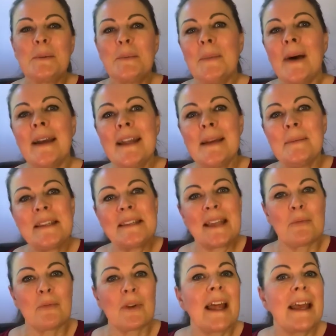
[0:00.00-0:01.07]
my name is
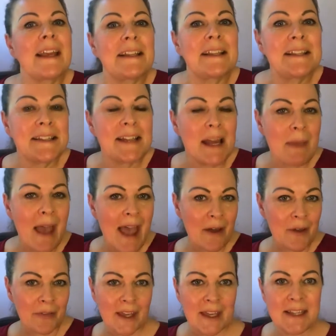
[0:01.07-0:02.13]
Deborah Lakeland and I'm a
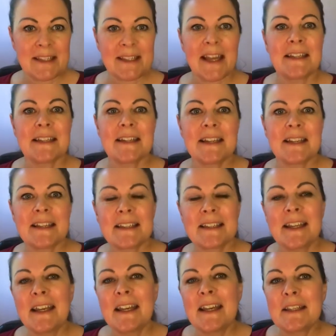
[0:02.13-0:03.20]
healthcare scientist
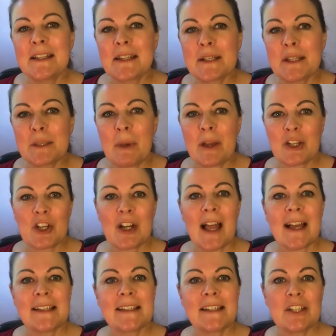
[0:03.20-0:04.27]
that has
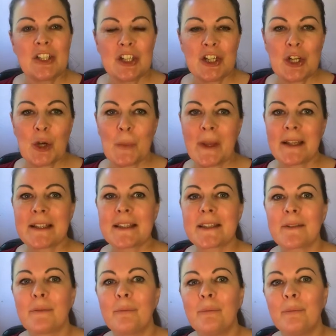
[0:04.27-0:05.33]
specialised in genomics.
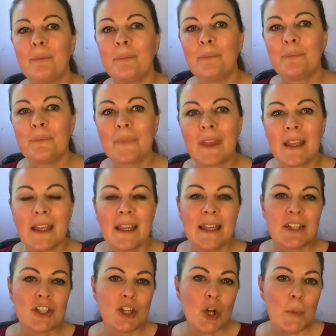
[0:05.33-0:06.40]

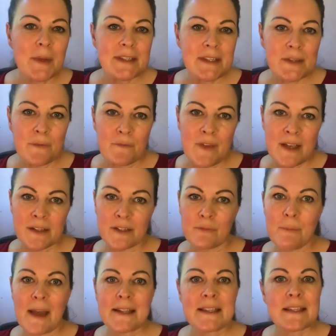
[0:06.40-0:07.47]
Genomics is a field of
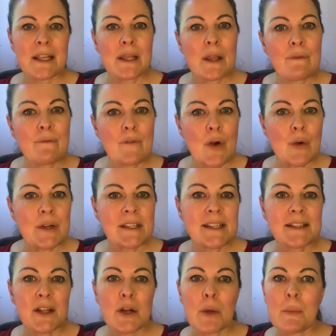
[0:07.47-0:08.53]
medicine that
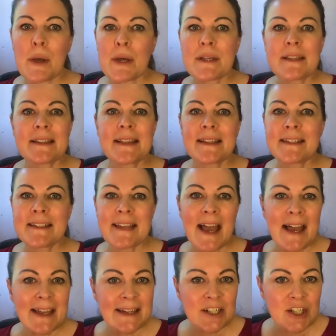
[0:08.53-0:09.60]
focuses on a person's
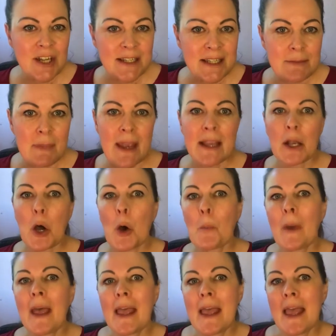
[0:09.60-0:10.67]
entire genetic makeup
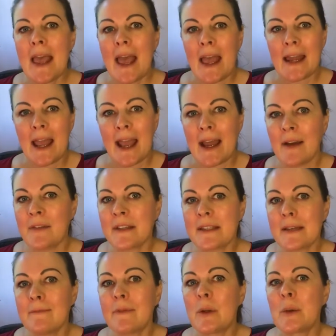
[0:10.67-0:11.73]
and how this
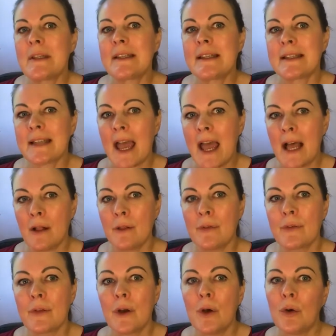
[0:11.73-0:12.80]
influences
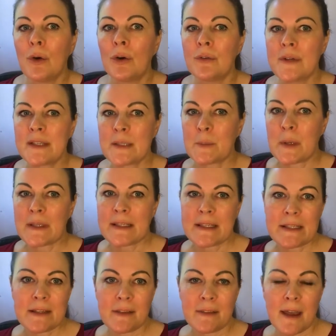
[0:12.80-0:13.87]
health or
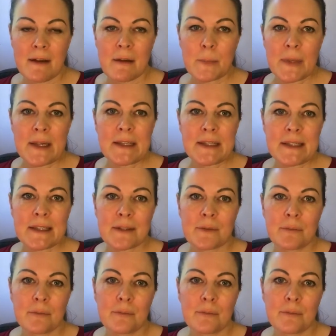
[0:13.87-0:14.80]
responses to therapies.